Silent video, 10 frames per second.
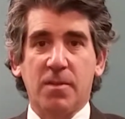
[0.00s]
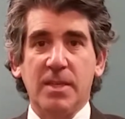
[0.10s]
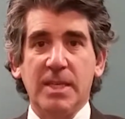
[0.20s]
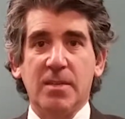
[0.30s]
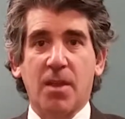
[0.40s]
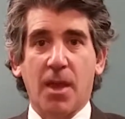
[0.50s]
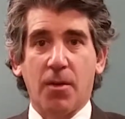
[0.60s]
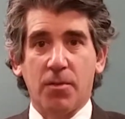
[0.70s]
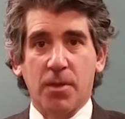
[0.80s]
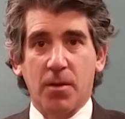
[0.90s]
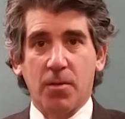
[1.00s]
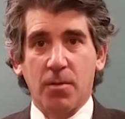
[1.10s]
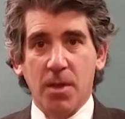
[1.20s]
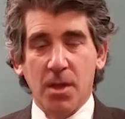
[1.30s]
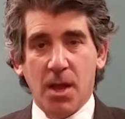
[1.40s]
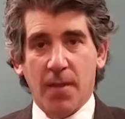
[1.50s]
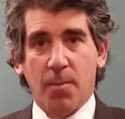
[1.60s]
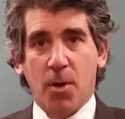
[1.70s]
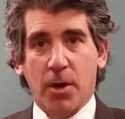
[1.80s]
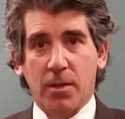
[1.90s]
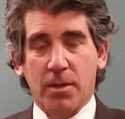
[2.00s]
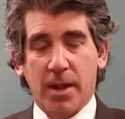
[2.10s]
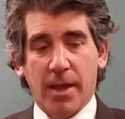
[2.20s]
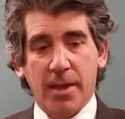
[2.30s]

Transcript: CT scanners that are on the market today,